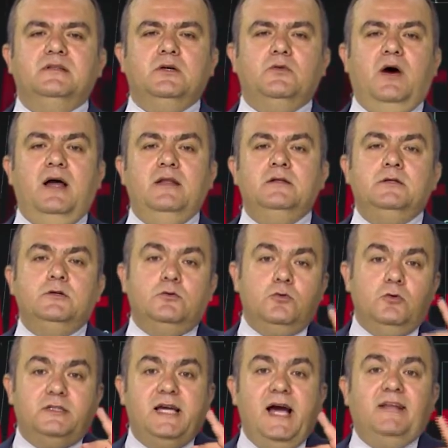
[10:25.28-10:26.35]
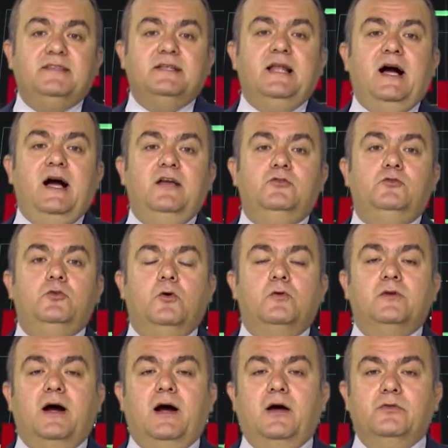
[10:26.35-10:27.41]
The one who catalyzed your
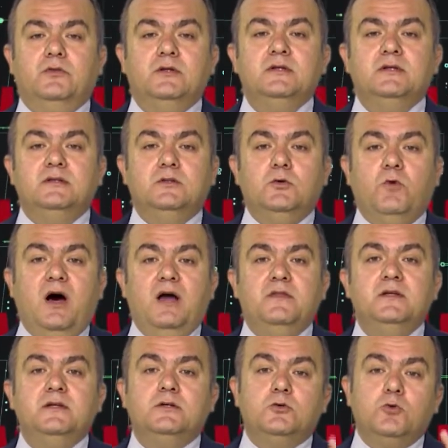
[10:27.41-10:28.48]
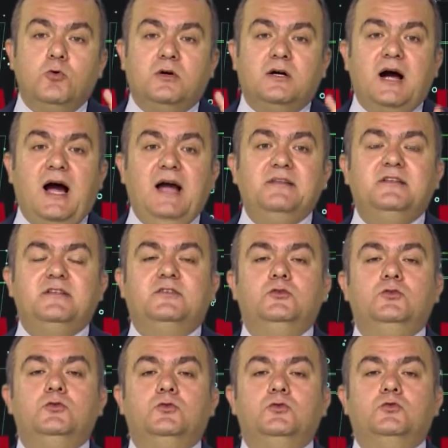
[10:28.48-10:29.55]
round, the one who guided
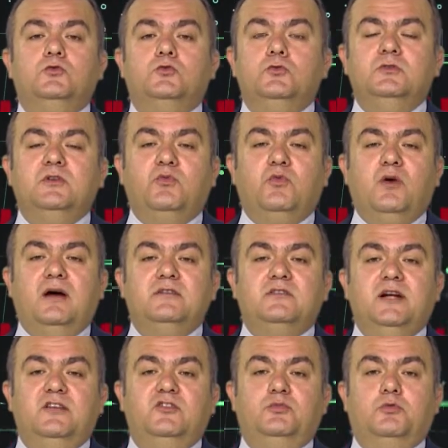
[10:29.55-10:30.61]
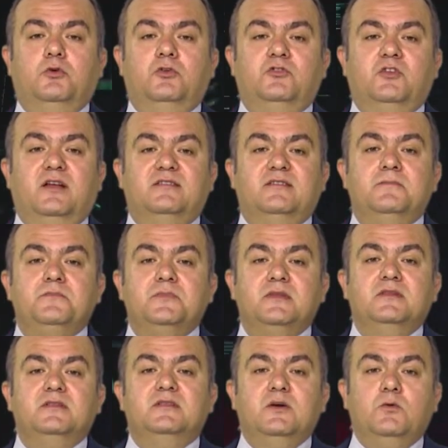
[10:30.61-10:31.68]
you through the fundraise process,
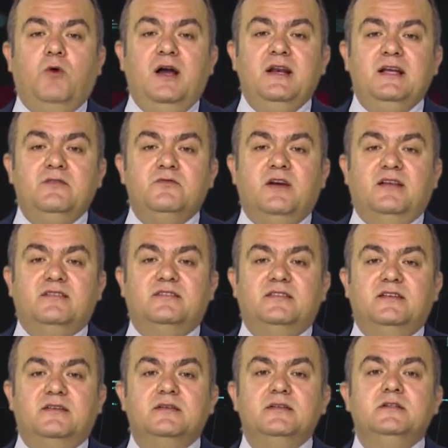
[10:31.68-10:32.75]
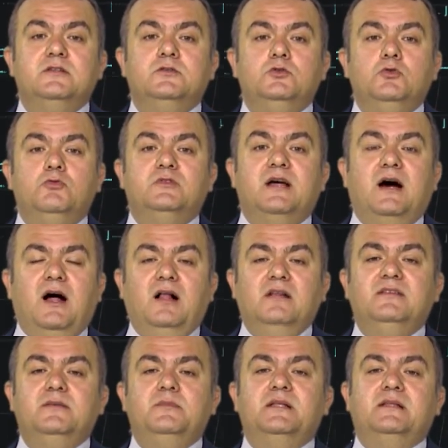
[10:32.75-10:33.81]
the one investor you would
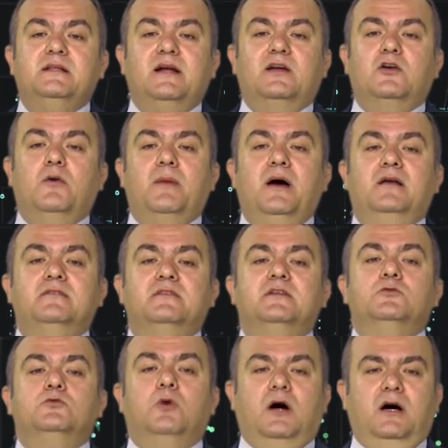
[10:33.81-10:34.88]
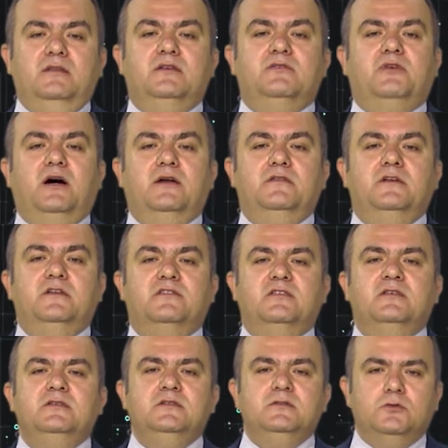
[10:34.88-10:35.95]
ultimately recommend to other founders
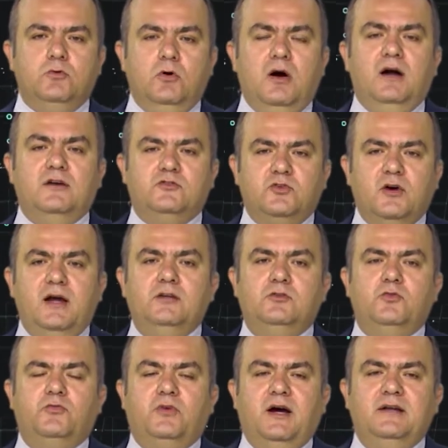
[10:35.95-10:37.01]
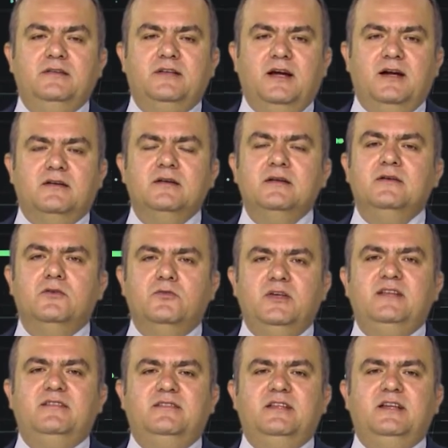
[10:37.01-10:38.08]
who are trying to find their
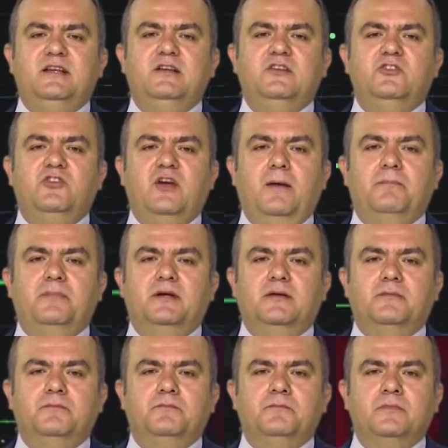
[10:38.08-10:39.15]
VC champion.